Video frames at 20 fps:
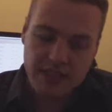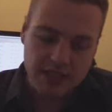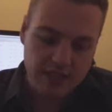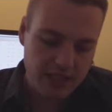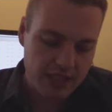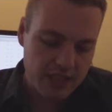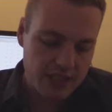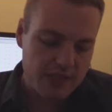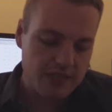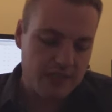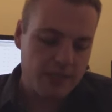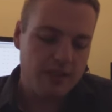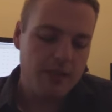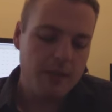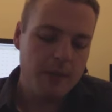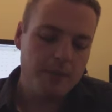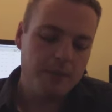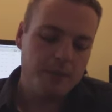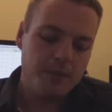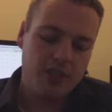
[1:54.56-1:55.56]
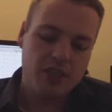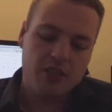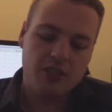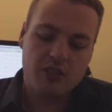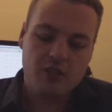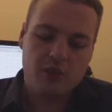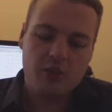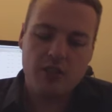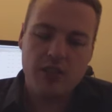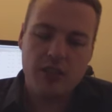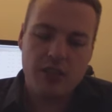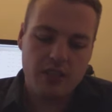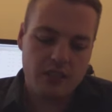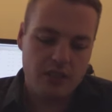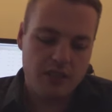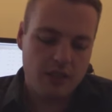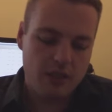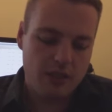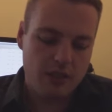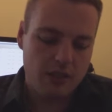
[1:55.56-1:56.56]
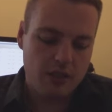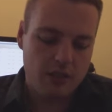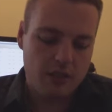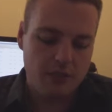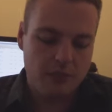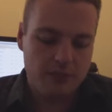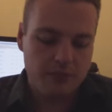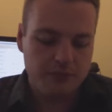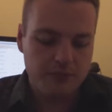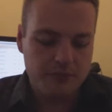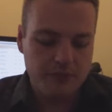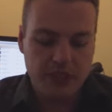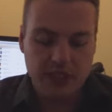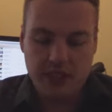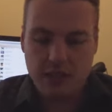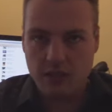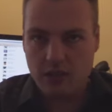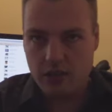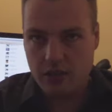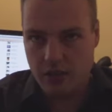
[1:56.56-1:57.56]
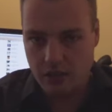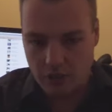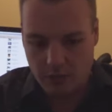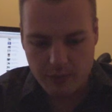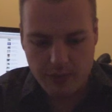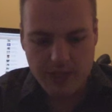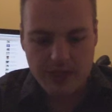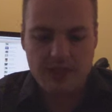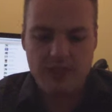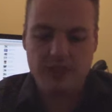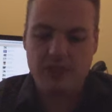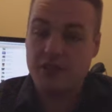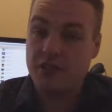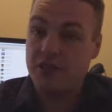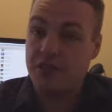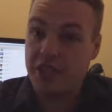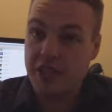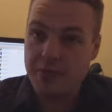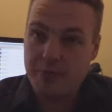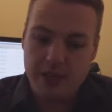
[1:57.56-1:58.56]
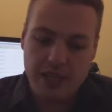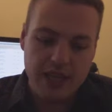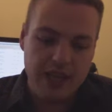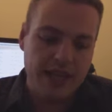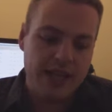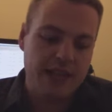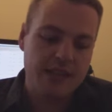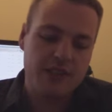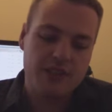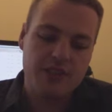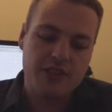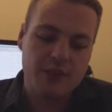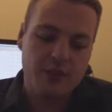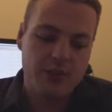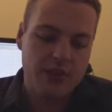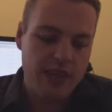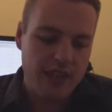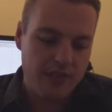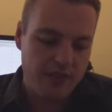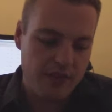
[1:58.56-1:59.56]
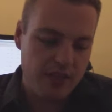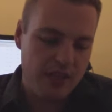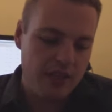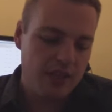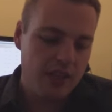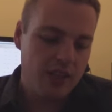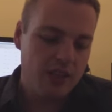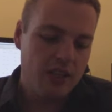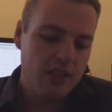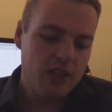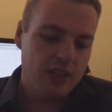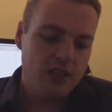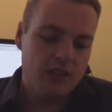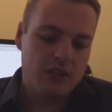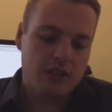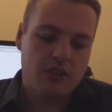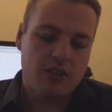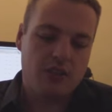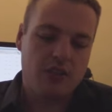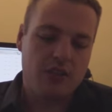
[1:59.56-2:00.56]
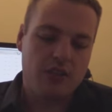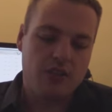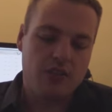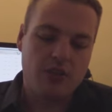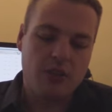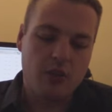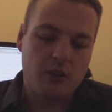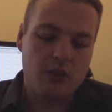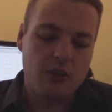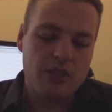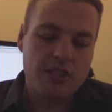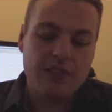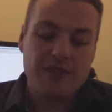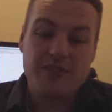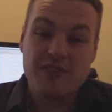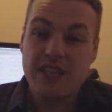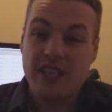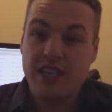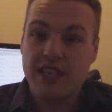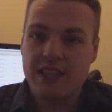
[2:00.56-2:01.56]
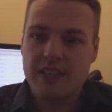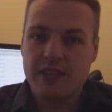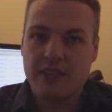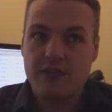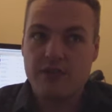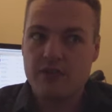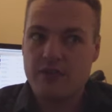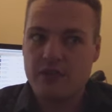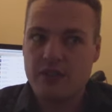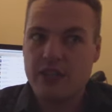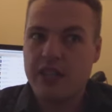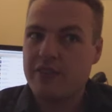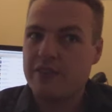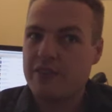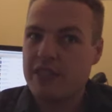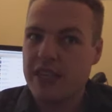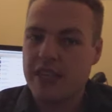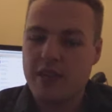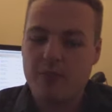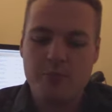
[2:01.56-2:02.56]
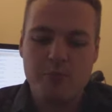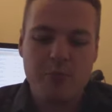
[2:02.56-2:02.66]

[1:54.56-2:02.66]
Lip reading: list, including like all the Codemasters, the GBRs, the UKV toners. I've taken